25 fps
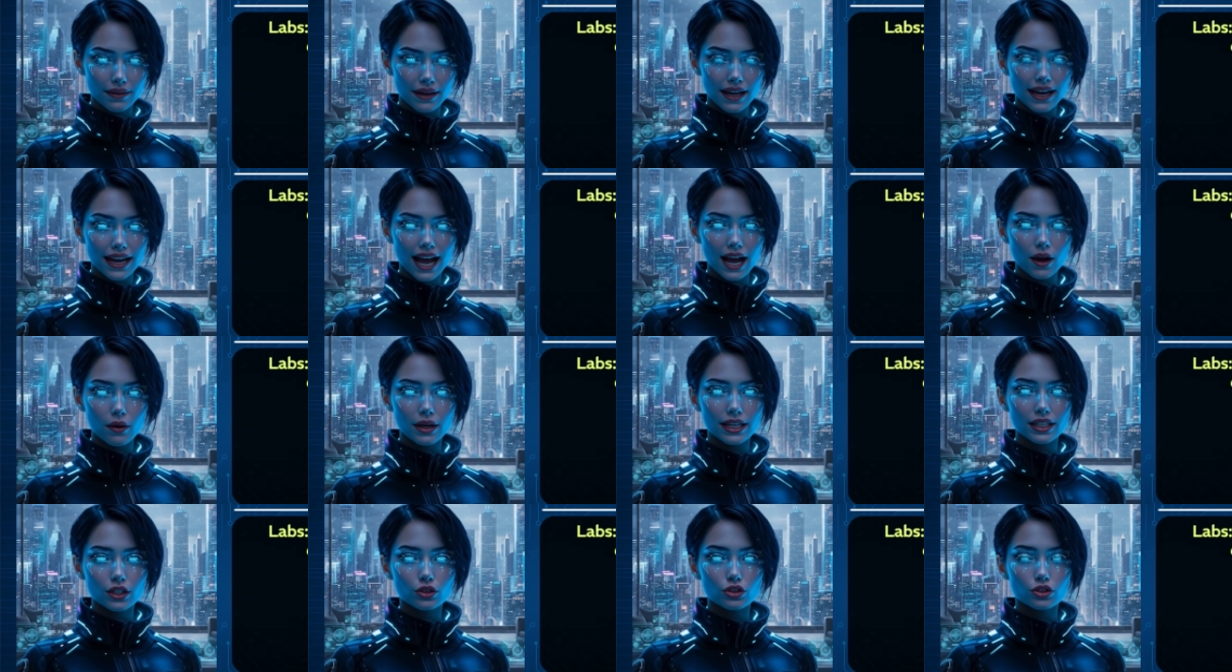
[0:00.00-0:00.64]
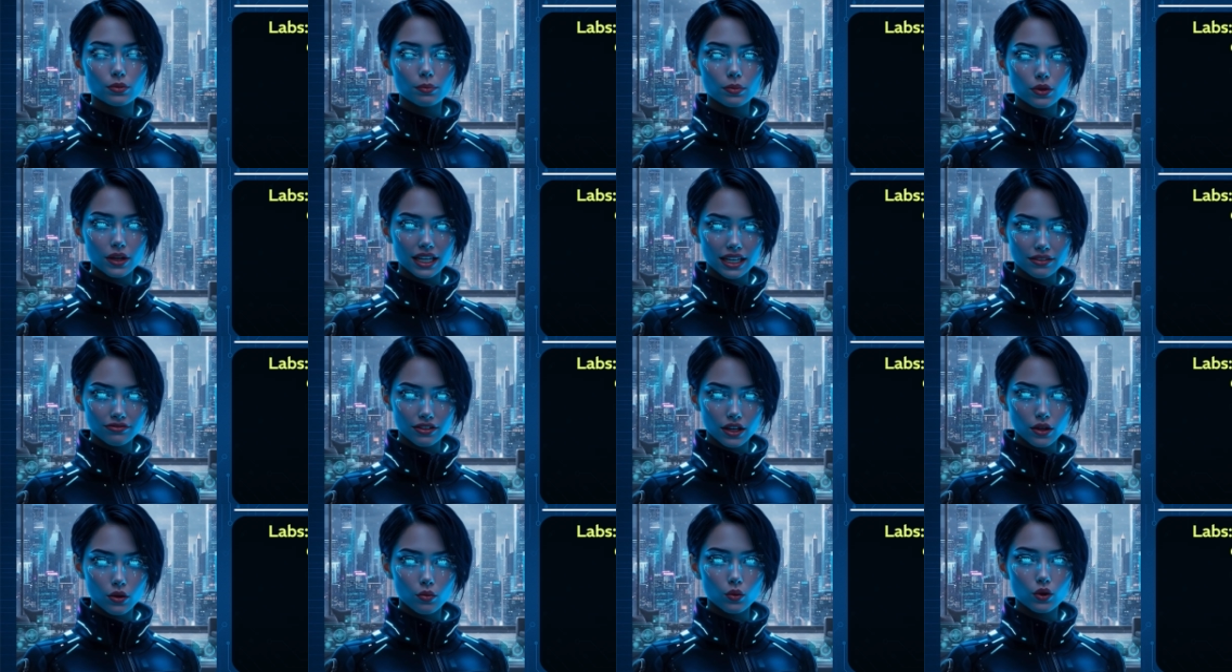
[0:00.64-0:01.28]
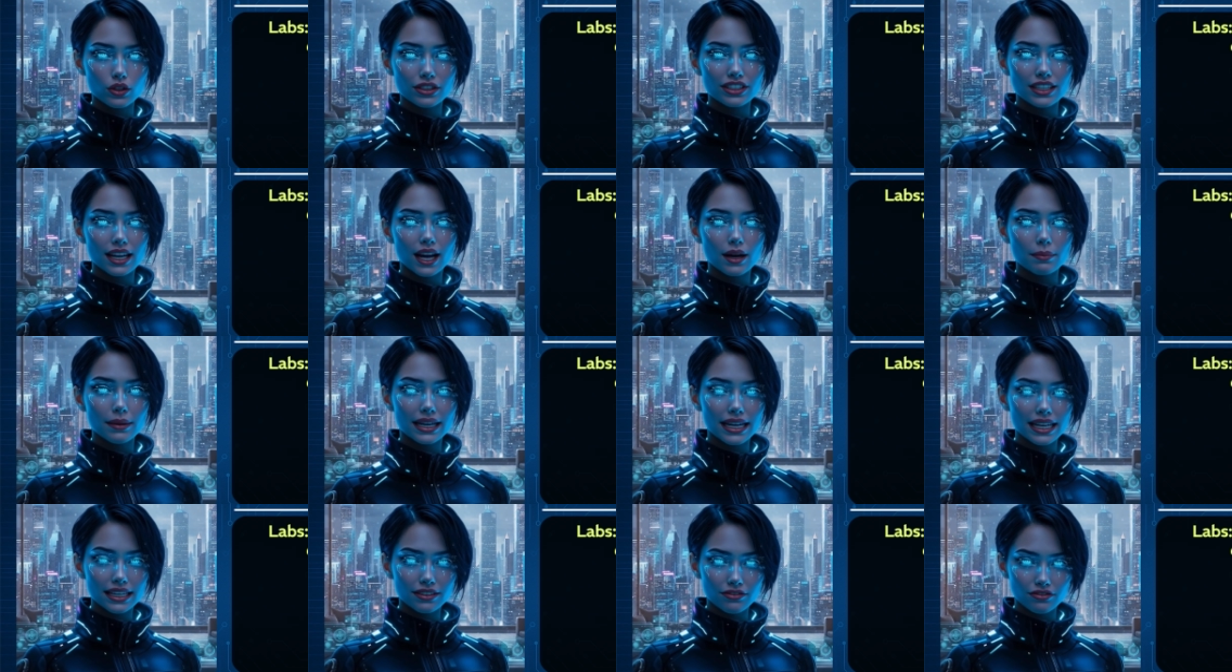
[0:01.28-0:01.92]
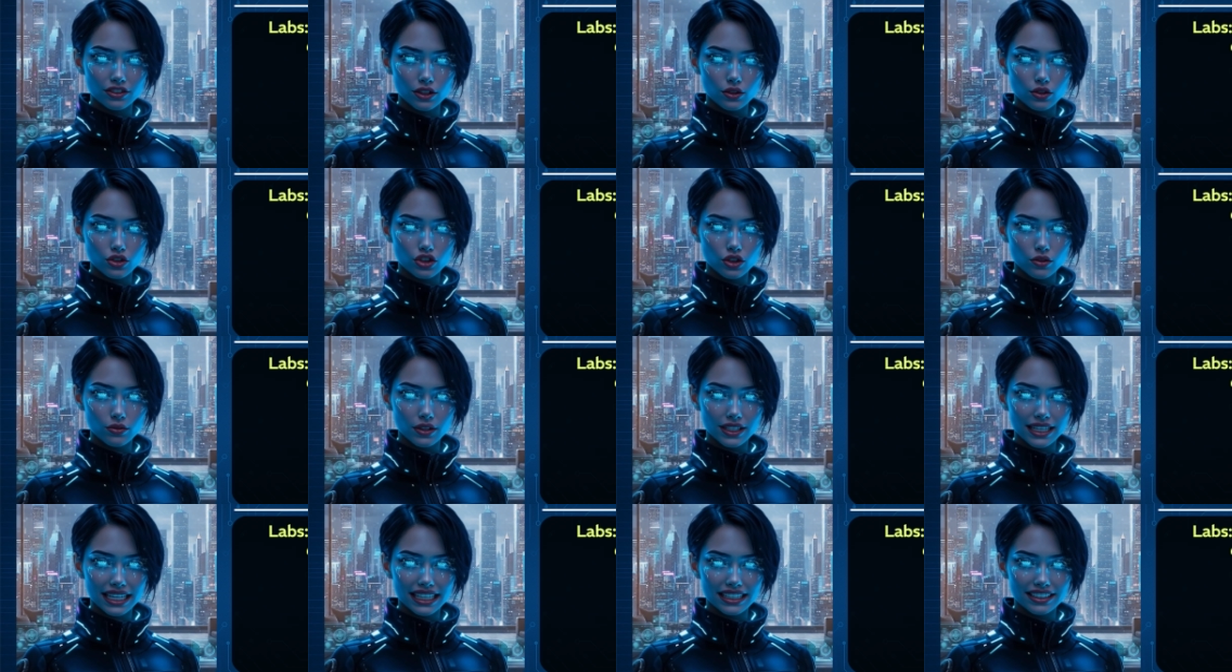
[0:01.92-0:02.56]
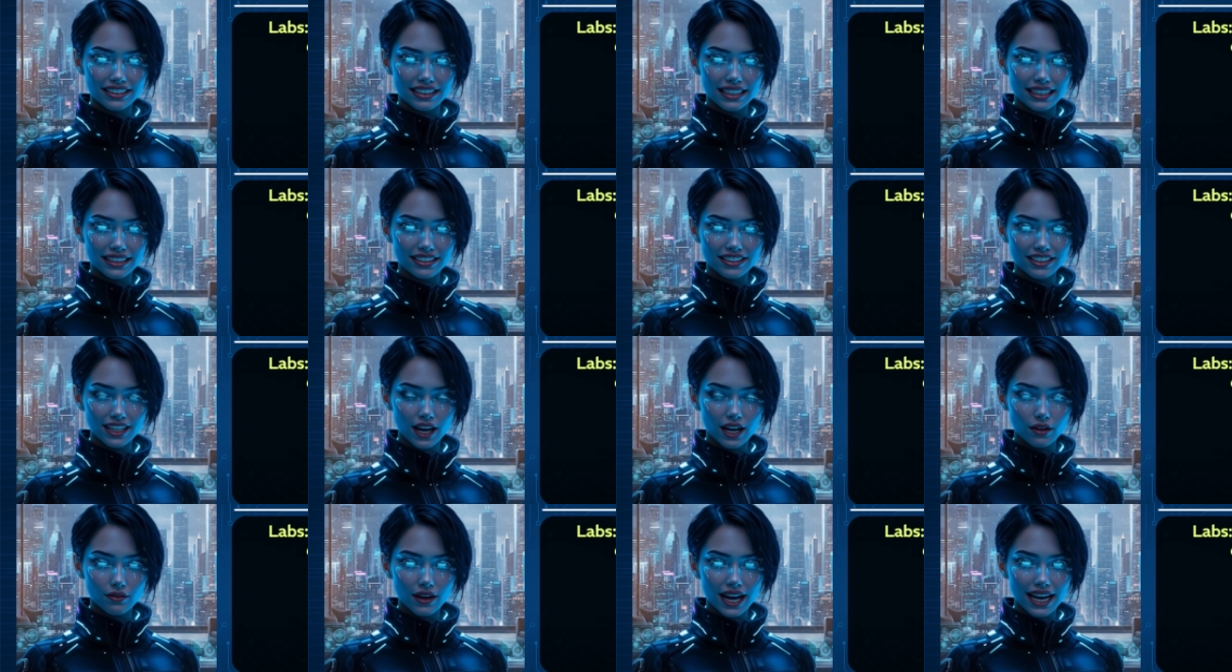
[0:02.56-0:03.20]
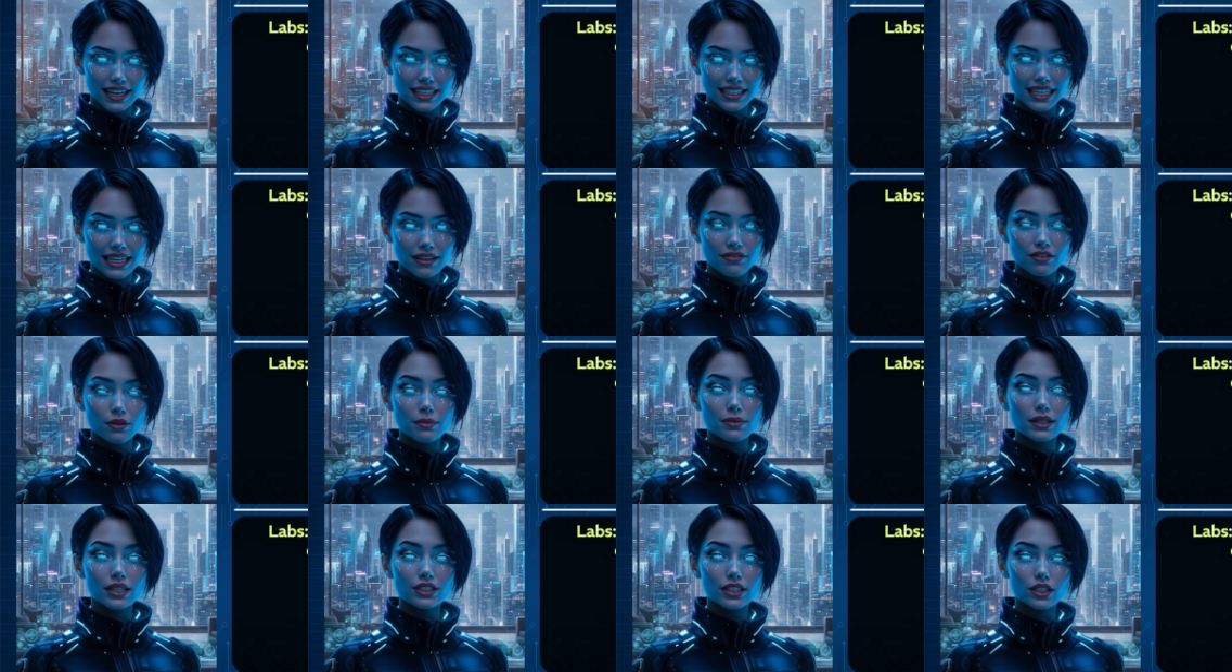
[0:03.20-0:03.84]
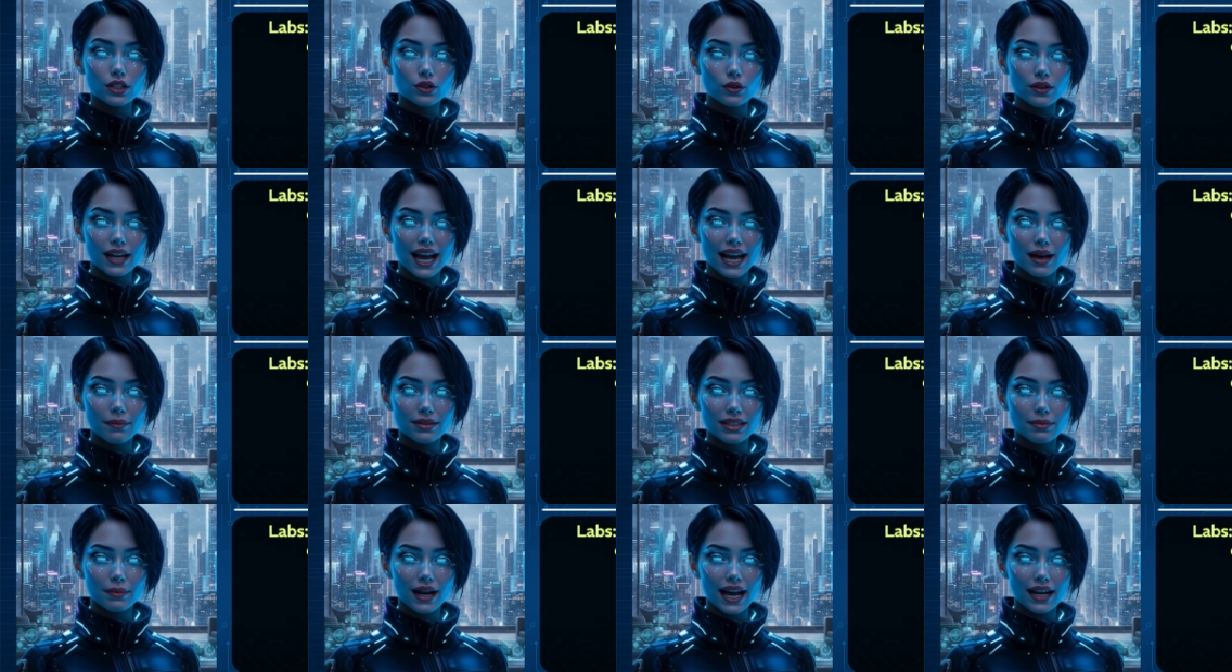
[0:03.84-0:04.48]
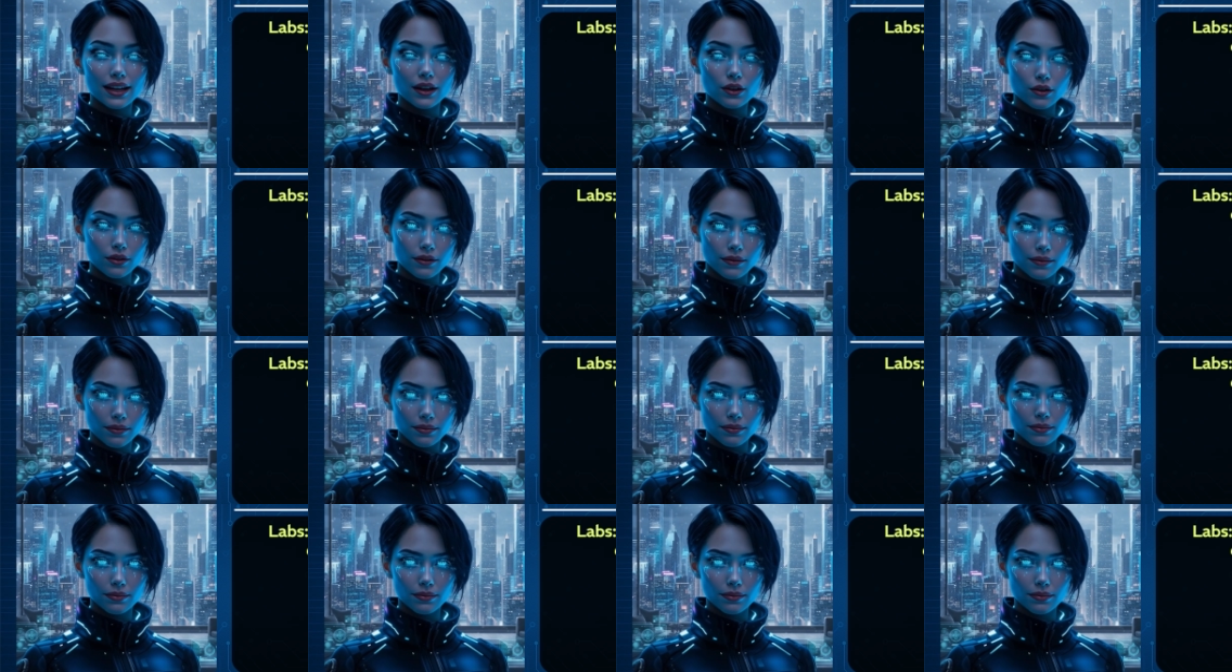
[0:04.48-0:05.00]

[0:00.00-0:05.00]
allowing you to preview what's coming in future releases directly from the new Labs panel.